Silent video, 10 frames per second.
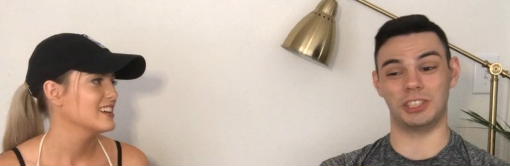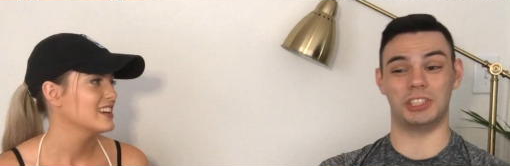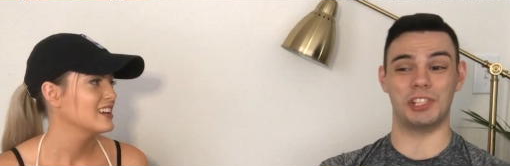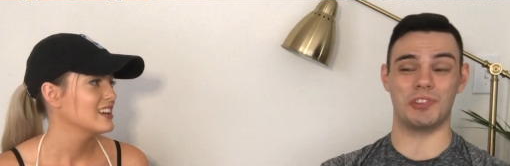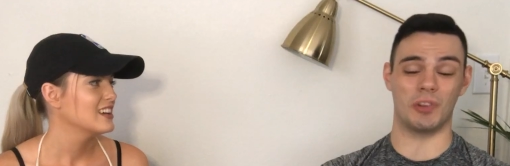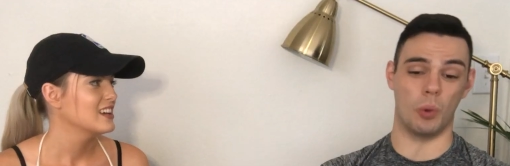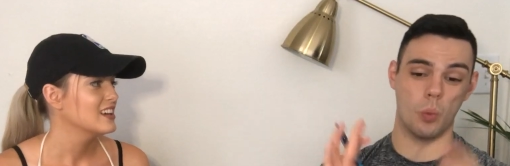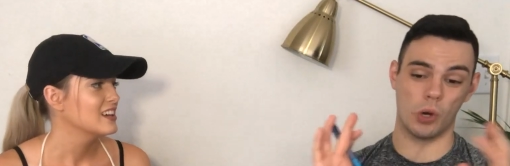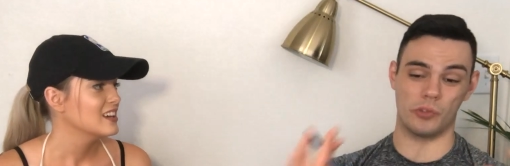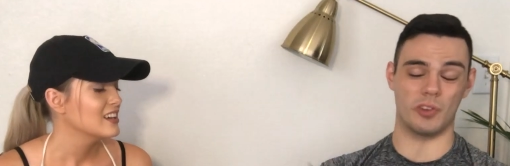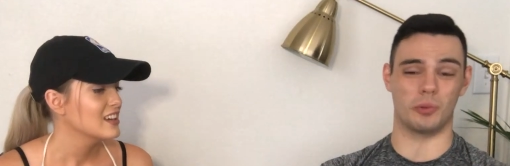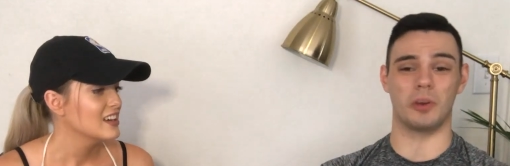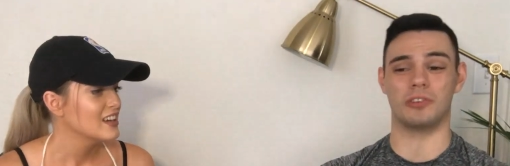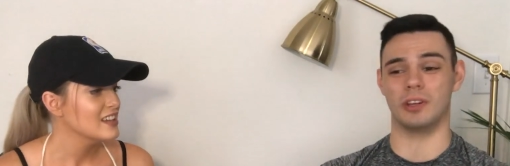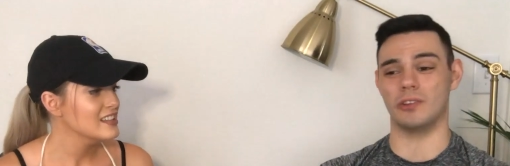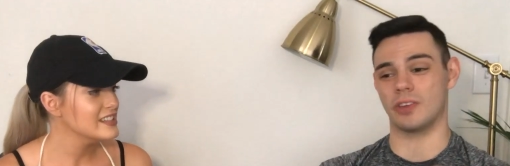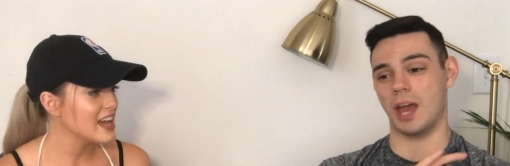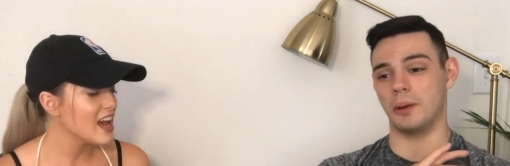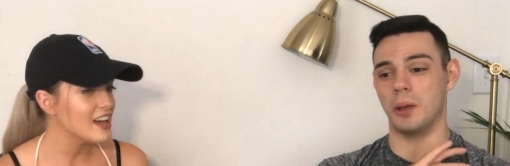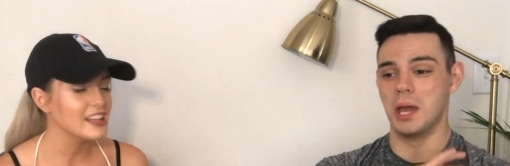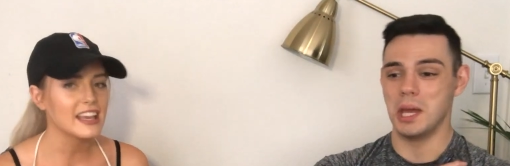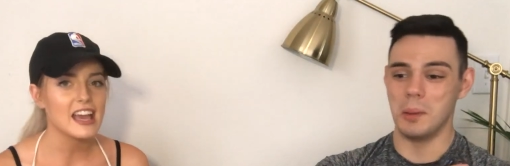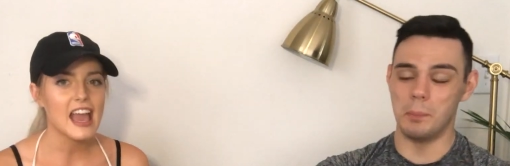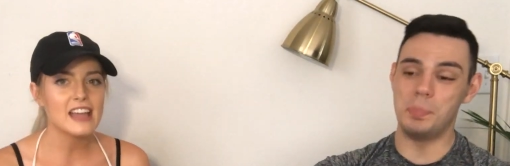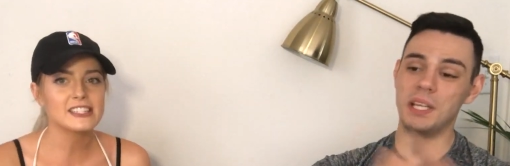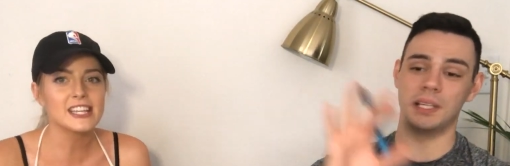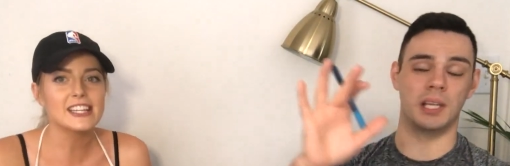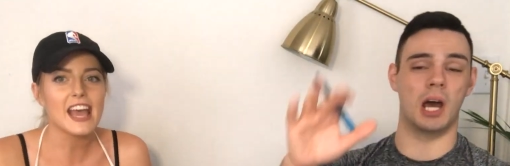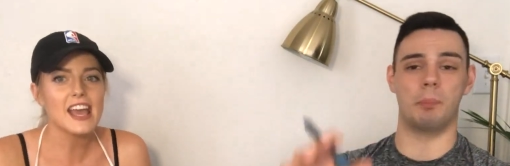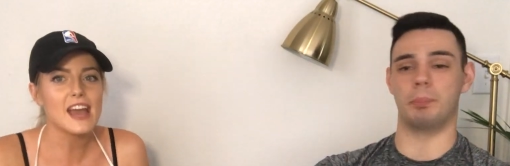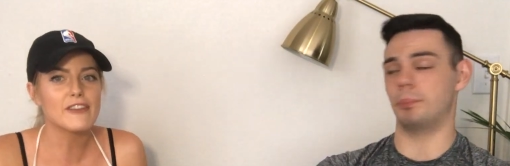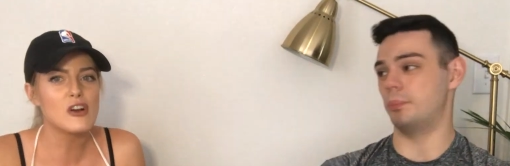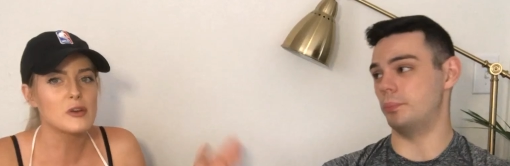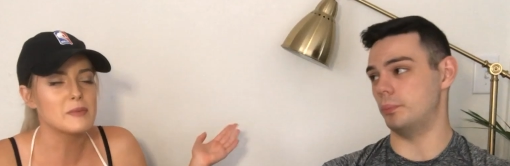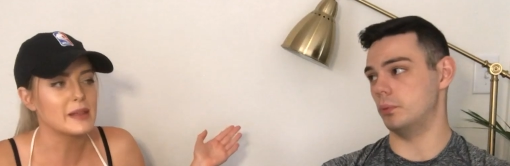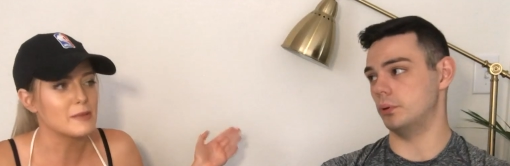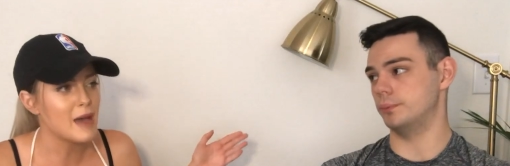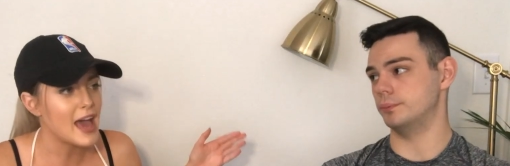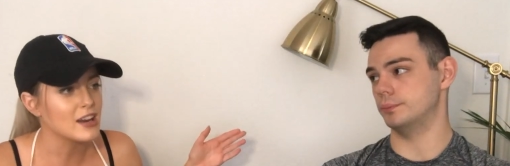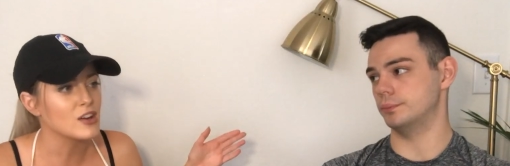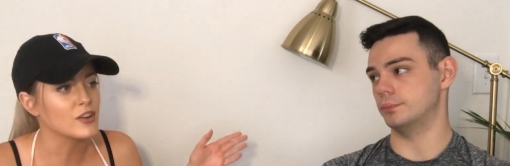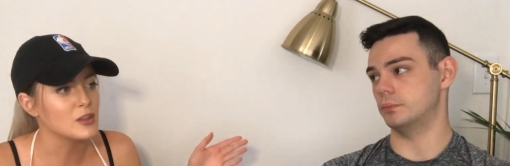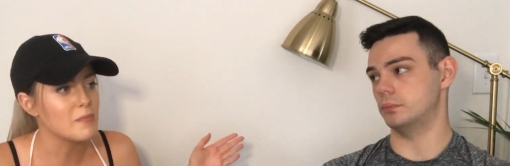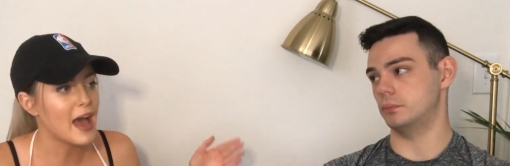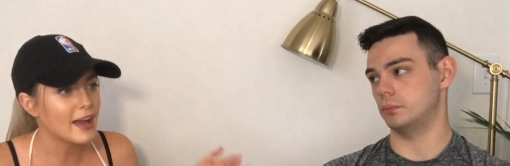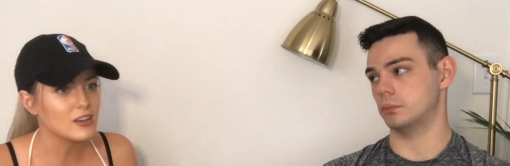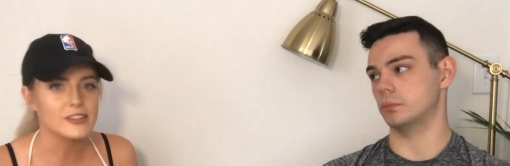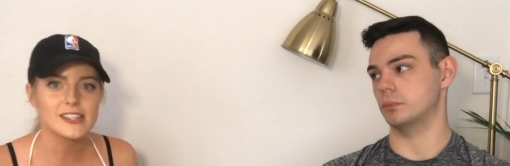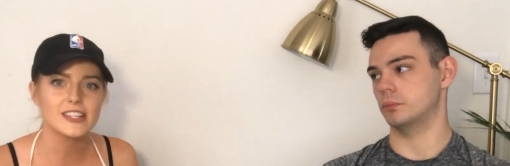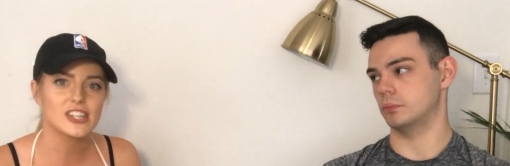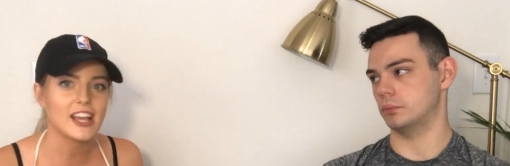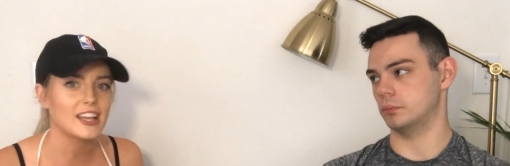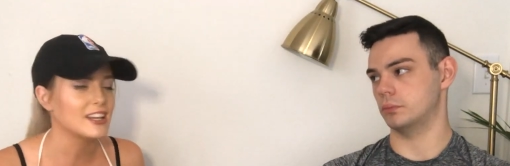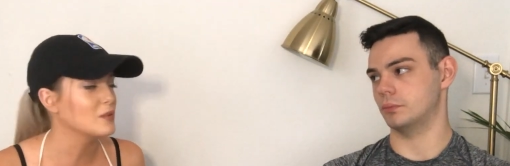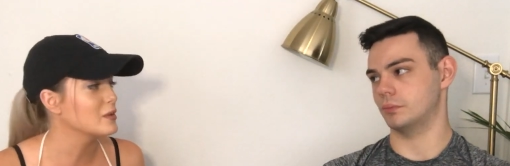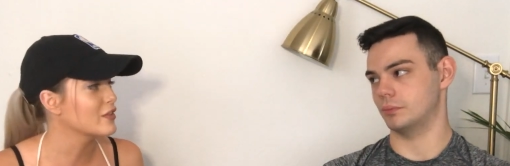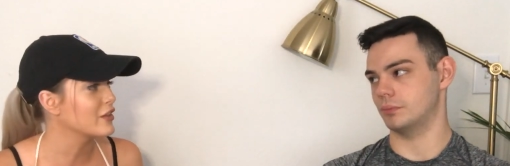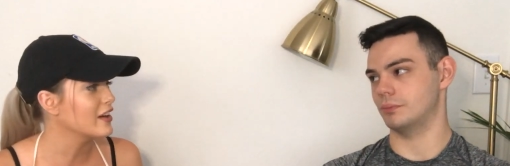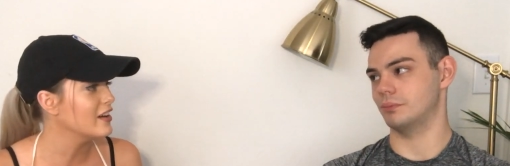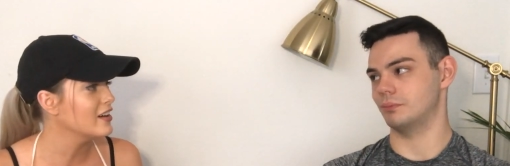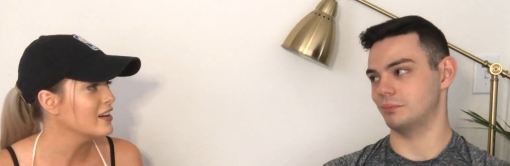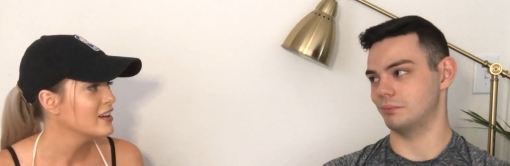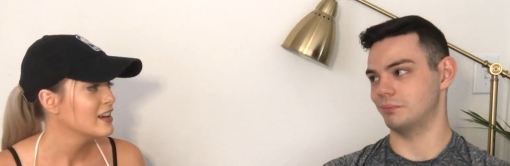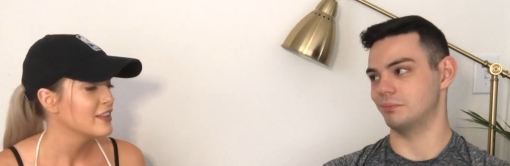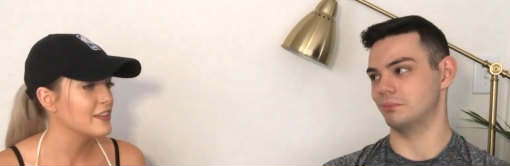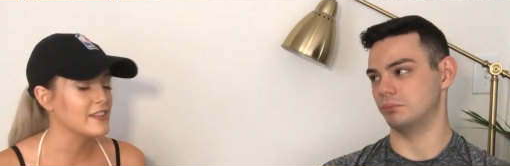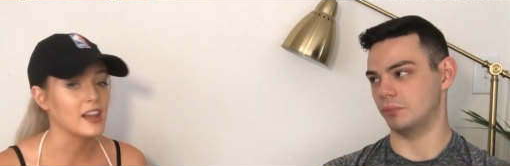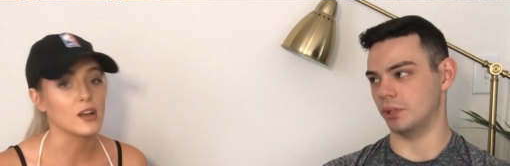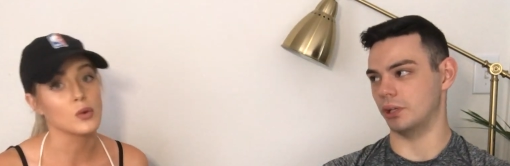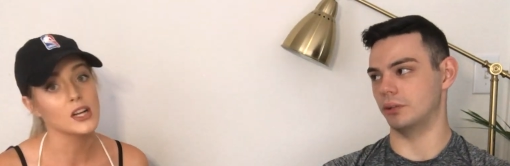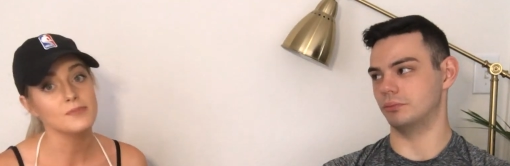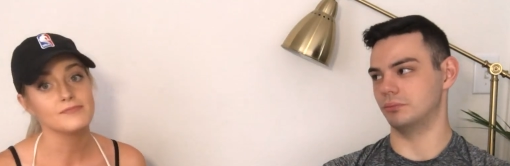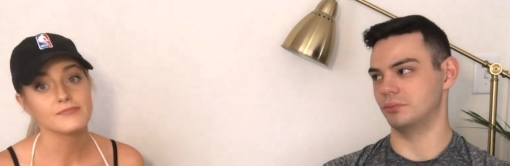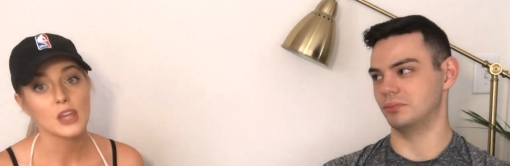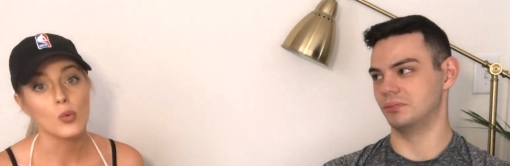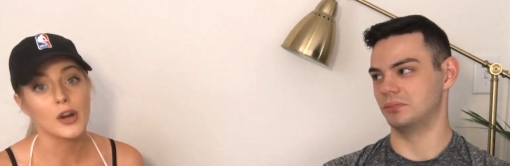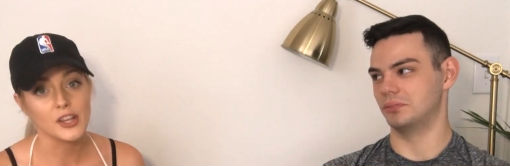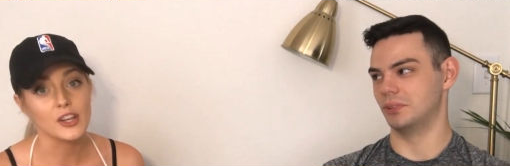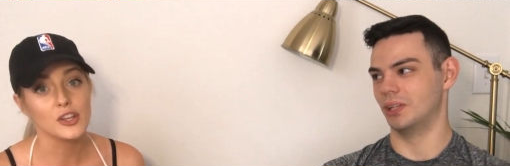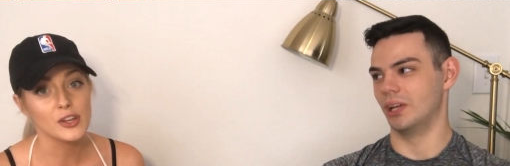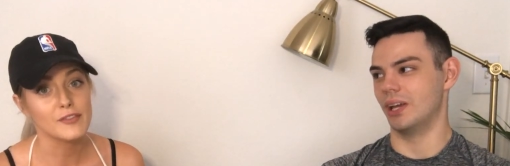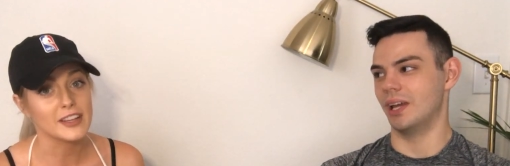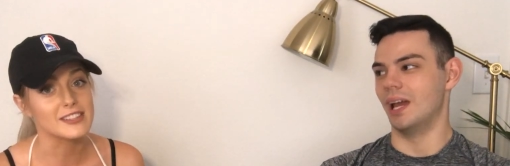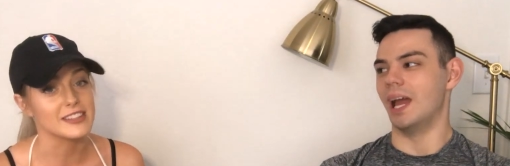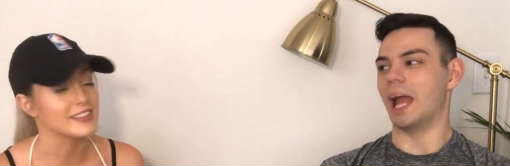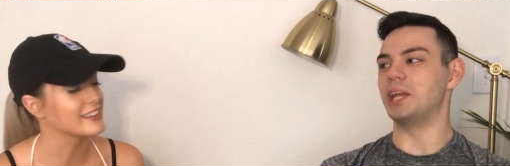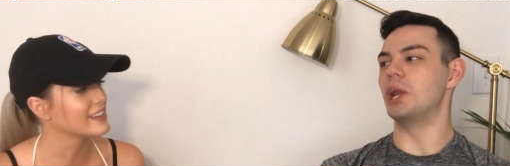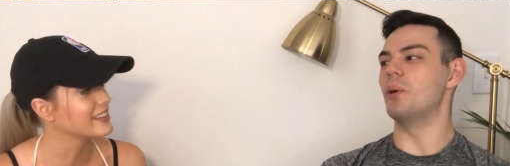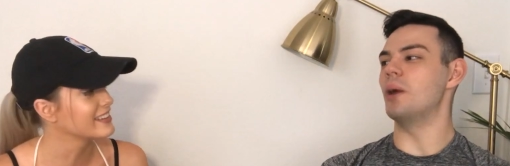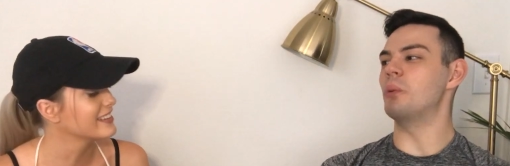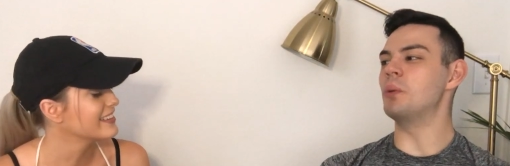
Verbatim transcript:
Speaker 1: she, she's in the worst situation it's yeah, gotten. like today, up.
Speaker 2: everyone would be like patting her on the back, constantly checking in with her. Then they're like, "Well, what are you gonna do to fix it? And you know what?